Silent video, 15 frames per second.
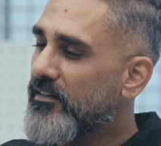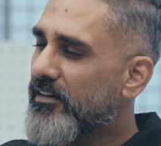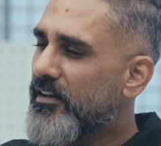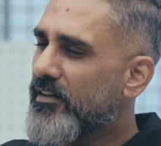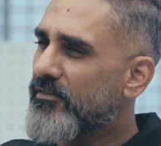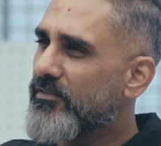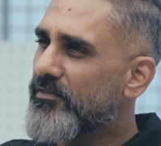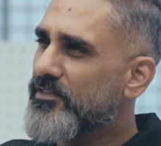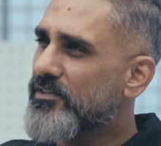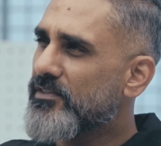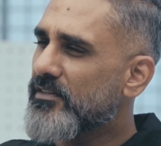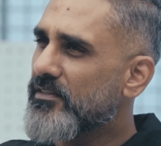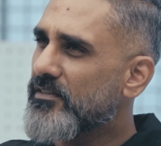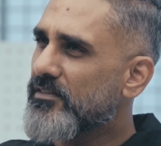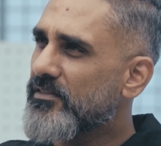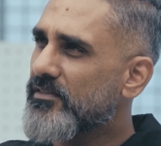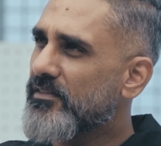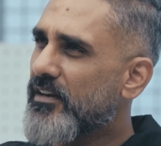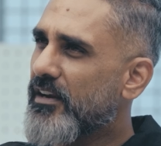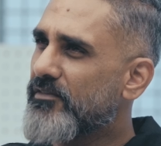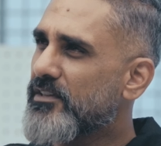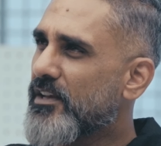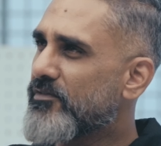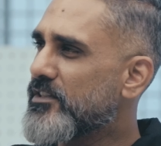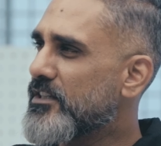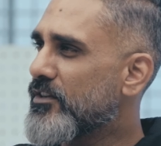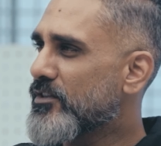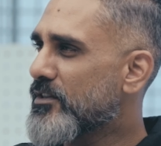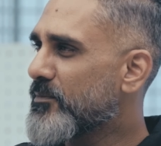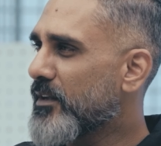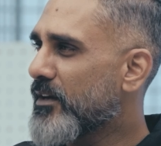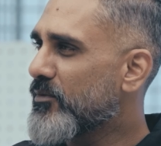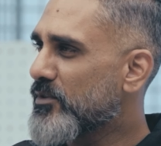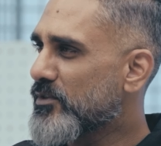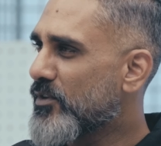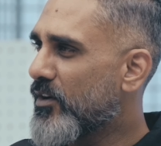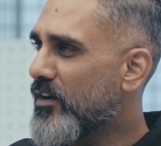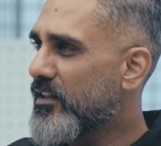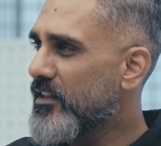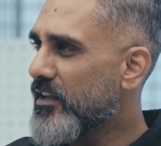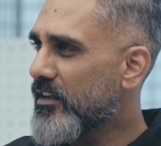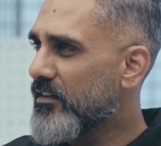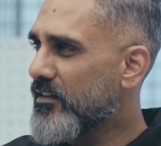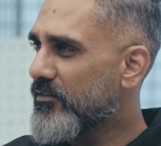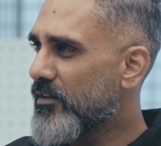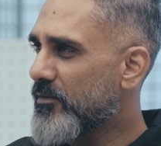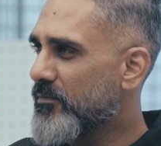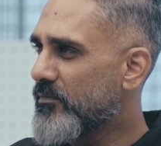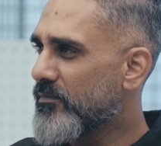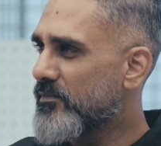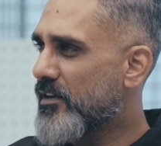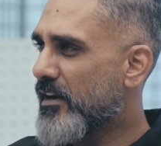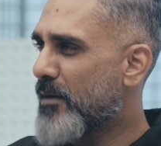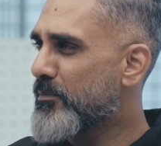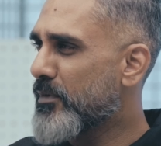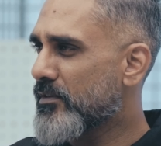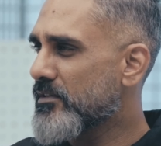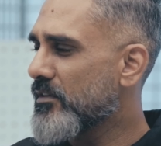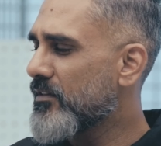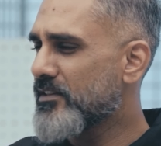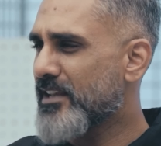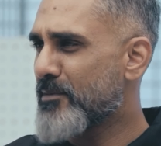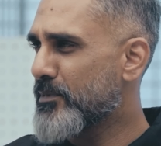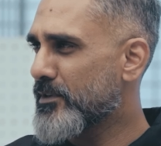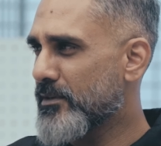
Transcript: Revs FC or something it was called, I think, the Zapper